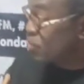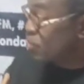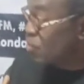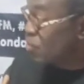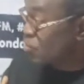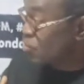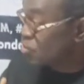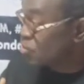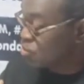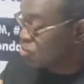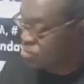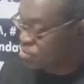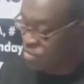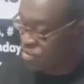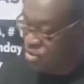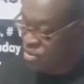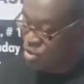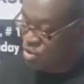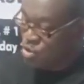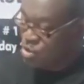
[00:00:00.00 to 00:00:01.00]

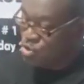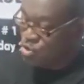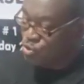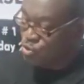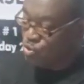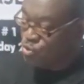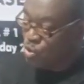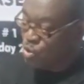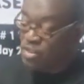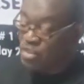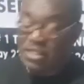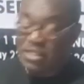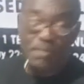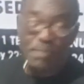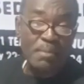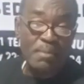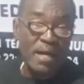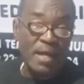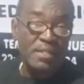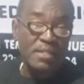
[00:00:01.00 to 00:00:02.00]
reduction, drug
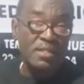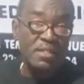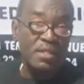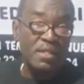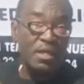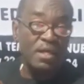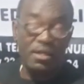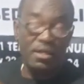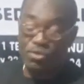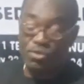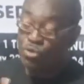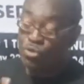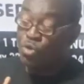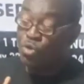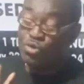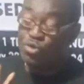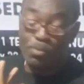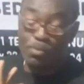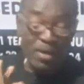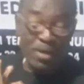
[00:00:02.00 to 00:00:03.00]
demand uh,
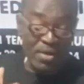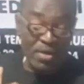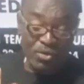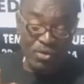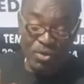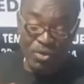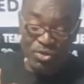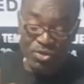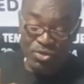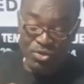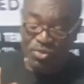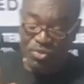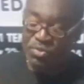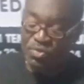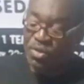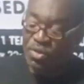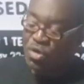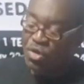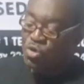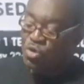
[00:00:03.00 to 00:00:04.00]
drug supply
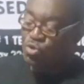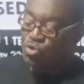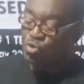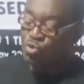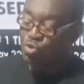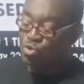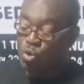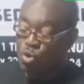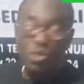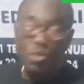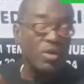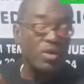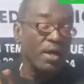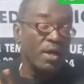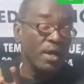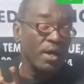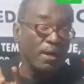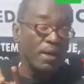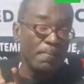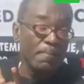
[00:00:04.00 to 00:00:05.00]
reduction, drug
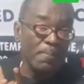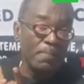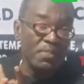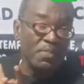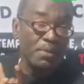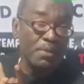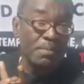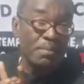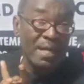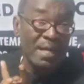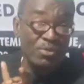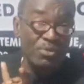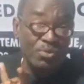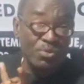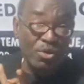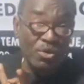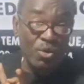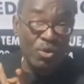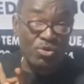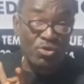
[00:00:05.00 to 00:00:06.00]
uh, demand
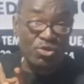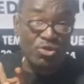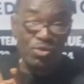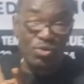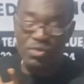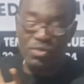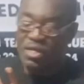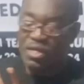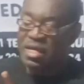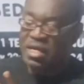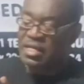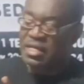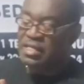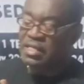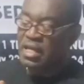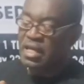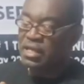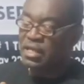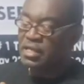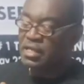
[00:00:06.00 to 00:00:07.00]

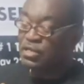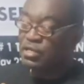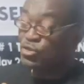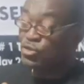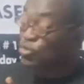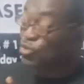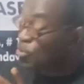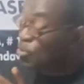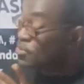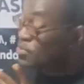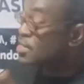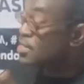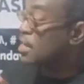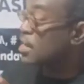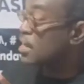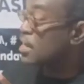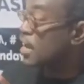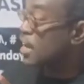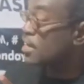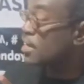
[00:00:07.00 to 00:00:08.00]
reduction, then in some
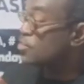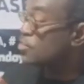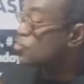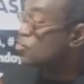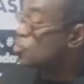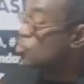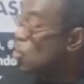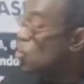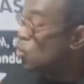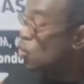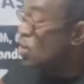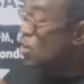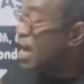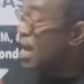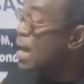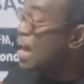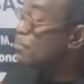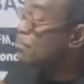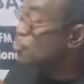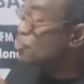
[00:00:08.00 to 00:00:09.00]
clients you call
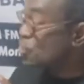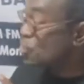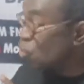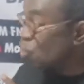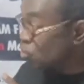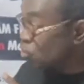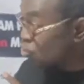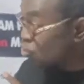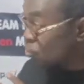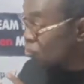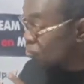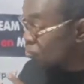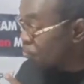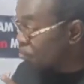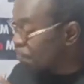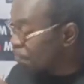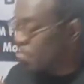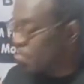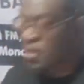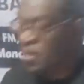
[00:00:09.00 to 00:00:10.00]
harm
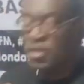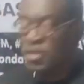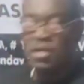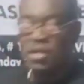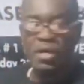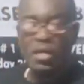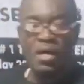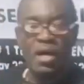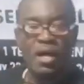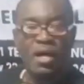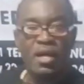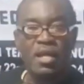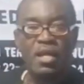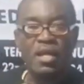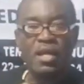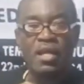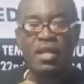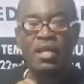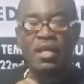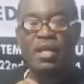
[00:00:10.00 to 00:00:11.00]

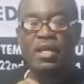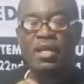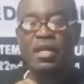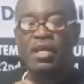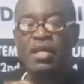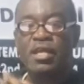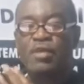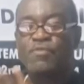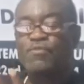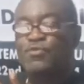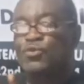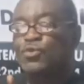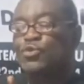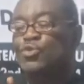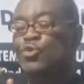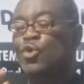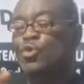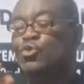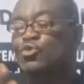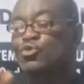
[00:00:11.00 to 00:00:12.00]
reduction. If
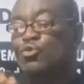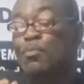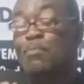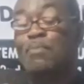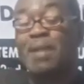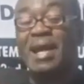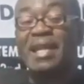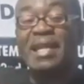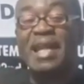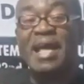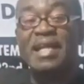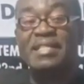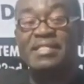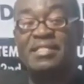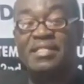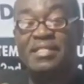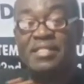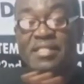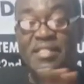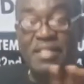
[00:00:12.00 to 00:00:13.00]
you don't
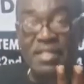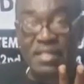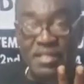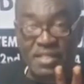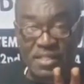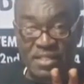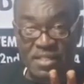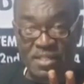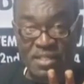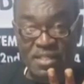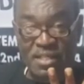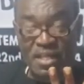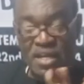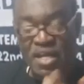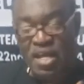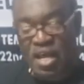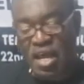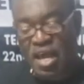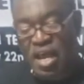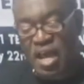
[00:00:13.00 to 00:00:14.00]
balance this
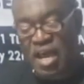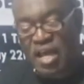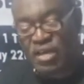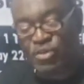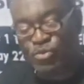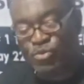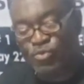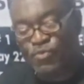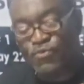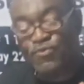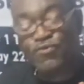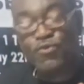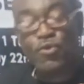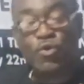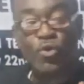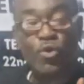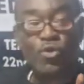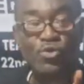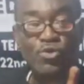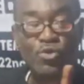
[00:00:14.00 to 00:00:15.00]
and you
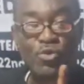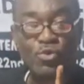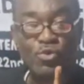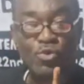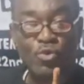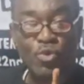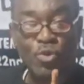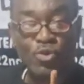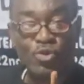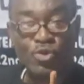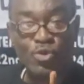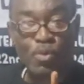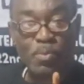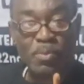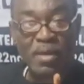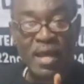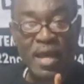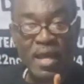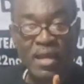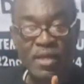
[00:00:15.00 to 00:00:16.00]
focus on drug
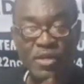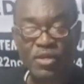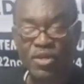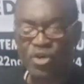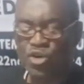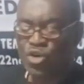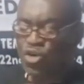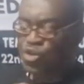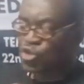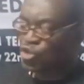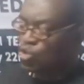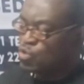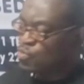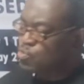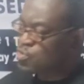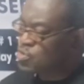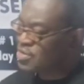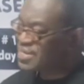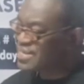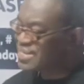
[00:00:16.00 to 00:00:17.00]
supply,
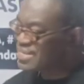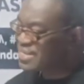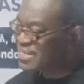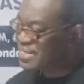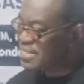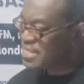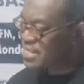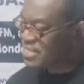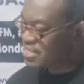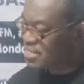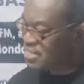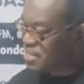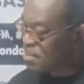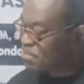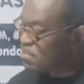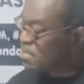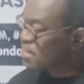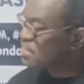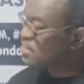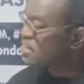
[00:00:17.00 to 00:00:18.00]
you will create
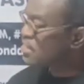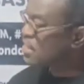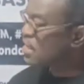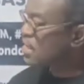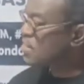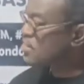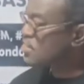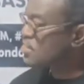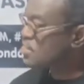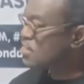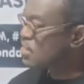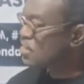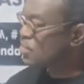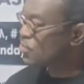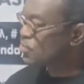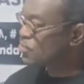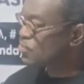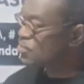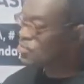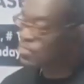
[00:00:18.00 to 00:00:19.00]
the Mexican
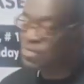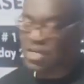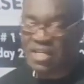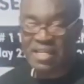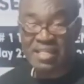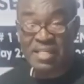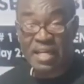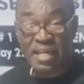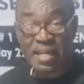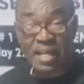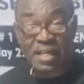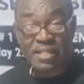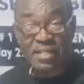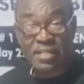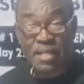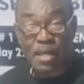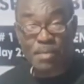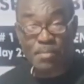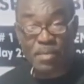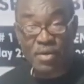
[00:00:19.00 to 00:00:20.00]
scenario, the
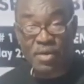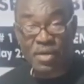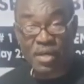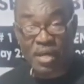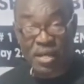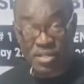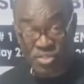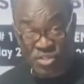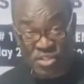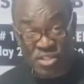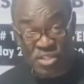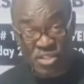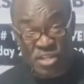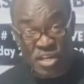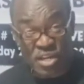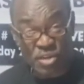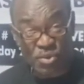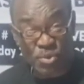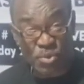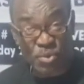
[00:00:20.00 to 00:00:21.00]
Latin American
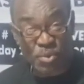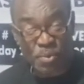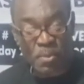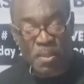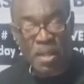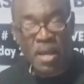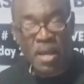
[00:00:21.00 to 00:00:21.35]
scenario.